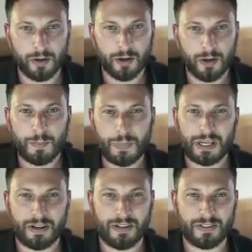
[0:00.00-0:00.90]

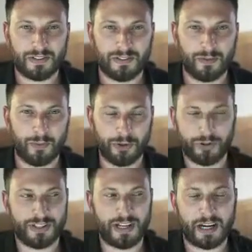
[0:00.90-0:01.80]
Because when you're
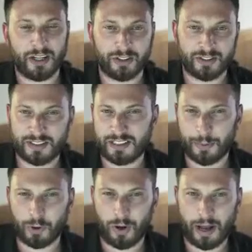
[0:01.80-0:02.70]
designing a
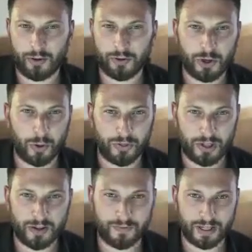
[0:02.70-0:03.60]
typical house, you don't think
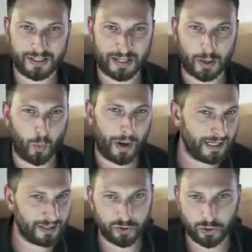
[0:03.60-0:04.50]
of things like weight
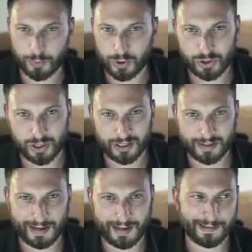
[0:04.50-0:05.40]
distribution
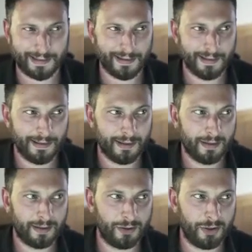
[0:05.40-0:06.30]
and,
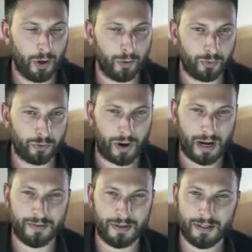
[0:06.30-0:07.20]

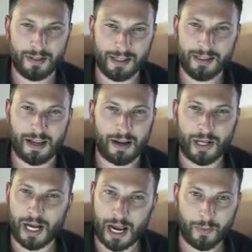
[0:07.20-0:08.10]
driving it down a
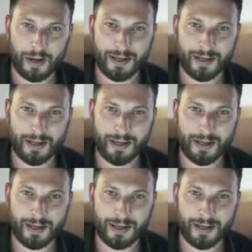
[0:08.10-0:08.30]
highway.